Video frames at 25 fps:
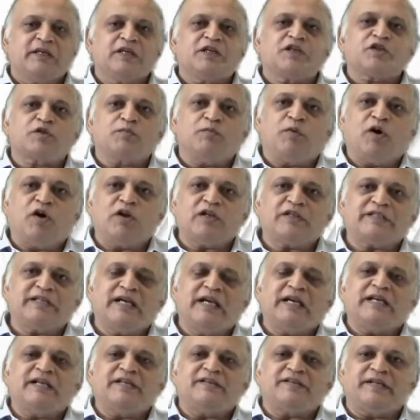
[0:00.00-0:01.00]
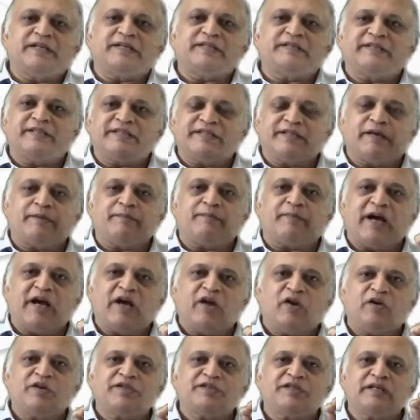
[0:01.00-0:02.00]
Small cell disease, these are
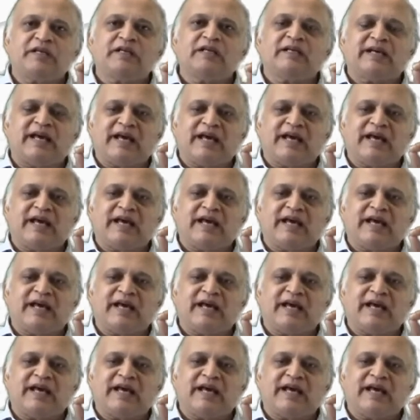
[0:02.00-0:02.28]
biological,